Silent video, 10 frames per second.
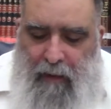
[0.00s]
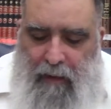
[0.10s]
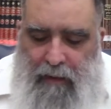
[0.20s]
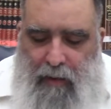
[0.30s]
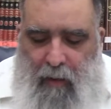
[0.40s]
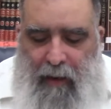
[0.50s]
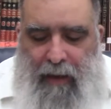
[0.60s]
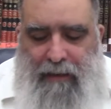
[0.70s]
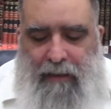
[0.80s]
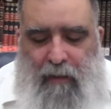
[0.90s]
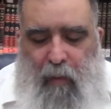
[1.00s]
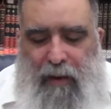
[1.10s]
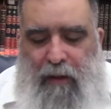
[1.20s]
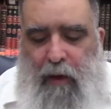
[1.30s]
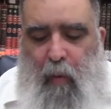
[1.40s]
So it's
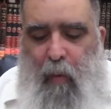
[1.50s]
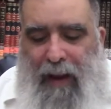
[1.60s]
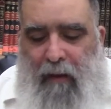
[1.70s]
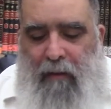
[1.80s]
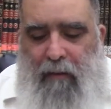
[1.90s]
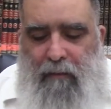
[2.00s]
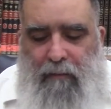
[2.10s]
with your will,